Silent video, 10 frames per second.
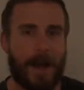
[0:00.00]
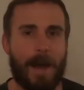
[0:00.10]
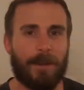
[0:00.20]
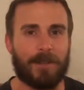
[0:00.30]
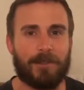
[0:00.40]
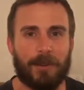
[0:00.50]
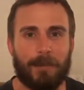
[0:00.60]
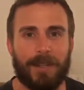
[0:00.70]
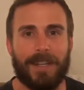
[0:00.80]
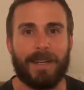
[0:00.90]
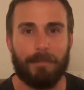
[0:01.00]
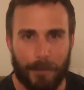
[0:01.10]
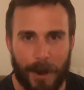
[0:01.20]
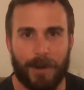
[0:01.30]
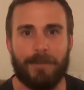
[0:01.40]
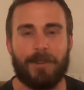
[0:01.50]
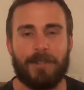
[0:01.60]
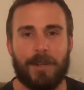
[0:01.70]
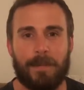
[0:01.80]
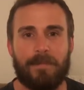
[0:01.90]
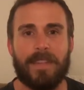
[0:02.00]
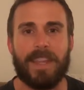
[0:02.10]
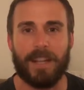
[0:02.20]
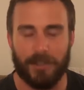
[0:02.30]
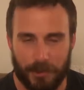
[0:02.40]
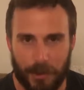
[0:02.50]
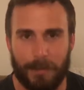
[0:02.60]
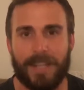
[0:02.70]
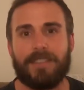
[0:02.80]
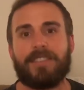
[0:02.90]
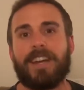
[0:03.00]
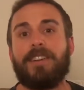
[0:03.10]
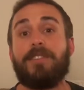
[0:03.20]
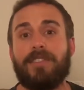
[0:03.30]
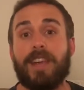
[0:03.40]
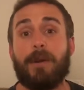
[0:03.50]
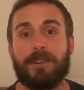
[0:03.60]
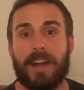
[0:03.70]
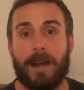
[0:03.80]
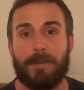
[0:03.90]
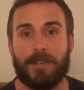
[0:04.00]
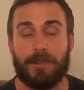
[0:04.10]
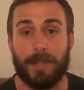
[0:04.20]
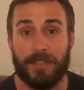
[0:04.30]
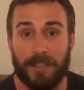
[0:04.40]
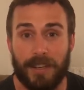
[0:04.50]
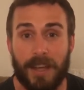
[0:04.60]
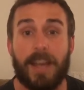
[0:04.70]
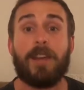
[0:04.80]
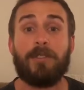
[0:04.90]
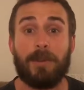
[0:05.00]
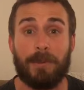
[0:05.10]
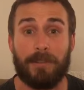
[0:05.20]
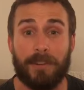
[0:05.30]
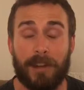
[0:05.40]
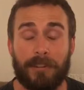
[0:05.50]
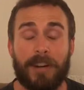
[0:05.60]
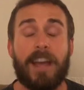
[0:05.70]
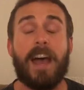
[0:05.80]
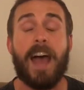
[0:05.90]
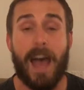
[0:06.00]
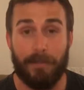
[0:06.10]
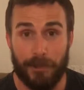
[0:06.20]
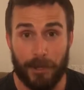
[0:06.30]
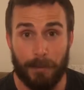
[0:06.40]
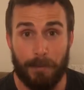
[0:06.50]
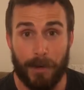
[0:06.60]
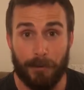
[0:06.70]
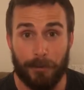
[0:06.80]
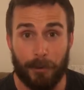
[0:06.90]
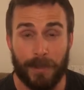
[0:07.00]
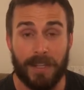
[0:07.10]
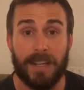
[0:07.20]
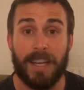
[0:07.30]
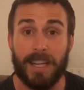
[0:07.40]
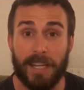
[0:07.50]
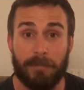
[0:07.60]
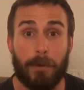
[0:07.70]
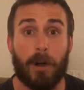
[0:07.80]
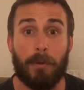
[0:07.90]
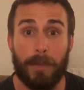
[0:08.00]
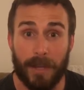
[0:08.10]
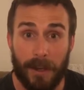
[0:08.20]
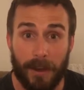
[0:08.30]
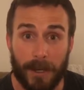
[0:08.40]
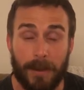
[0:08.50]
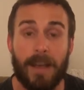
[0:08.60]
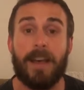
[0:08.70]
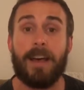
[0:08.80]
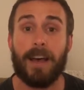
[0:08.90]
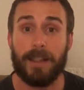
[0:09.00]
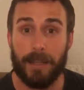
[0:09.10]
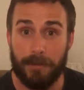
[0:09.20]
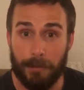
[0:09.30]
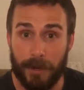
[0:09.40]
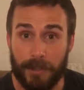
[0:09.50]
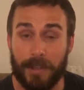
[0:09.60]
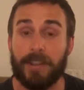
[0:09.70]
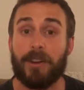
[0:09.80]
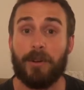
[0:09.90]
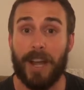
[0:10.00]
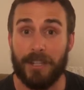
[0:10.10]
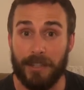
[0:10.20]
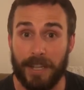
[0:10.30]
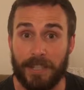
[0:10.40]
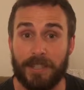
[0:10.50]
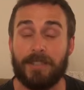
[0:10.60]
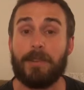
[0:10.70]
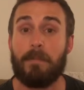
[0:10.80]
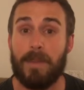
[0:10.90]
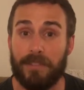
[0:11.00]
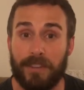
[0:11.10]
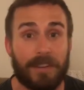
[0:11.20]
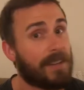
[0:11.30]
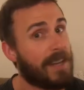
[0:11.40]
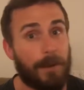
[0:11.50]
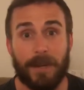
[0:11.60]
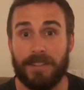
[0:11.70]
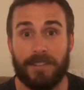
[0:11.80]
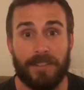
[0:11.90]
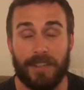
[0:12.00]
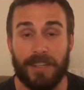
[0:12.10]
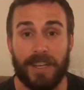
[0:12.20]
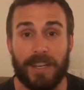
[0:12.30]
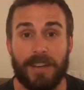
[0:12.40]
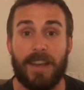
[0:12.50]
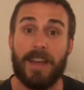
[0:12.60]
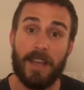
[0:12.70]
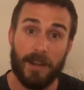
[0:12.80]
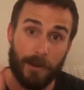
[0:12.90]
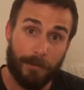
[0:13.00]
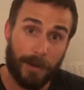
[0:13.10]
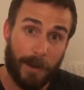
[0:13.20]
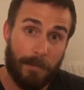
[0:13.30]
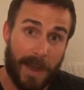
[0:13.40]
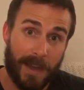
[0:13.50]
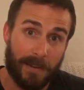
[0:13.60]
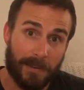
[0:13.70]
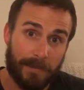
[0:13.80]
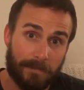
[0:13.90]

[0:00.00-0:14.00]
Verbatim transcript: I'm extremely proud of you, Jim, and extremely excited to see how retirement treats you. Do me a favor, have a German beer for me, and give Barb a big hug. I love you, brother. Congratulations. Miss you. Can't wait to see you again. You're the freaking man.